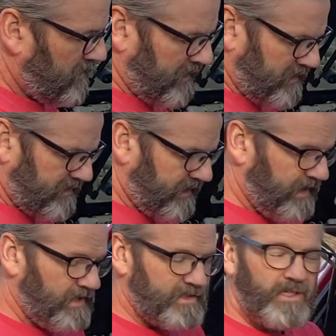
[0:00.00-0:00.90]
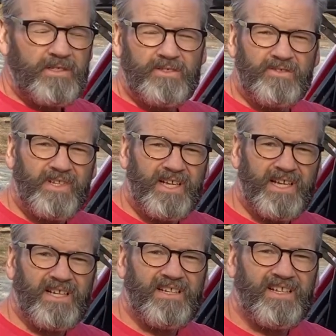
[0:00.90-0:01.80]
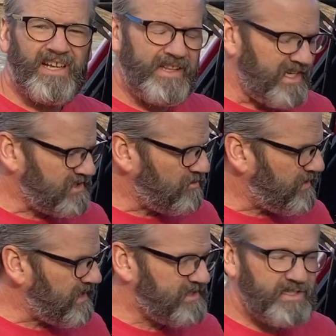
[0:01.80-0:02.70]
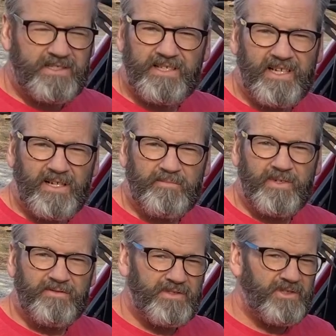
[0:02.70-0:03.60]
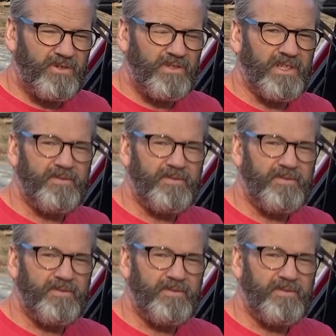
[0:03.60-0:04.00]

The seat installs on that, and that's the basic setup of the toilet.